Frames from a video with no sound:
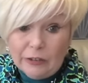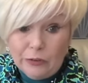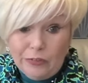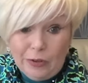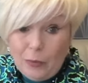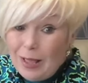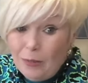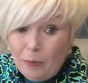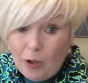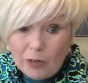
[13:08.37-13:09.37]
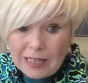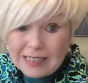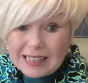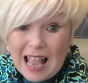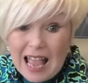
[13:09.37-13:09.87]
the lovely welt
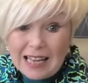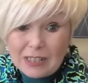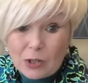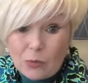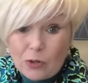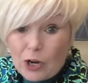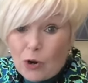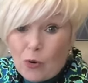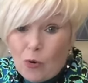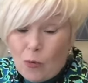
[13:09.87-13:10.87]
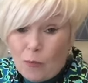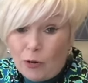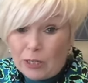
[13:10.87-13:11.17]
pockets, I don't know.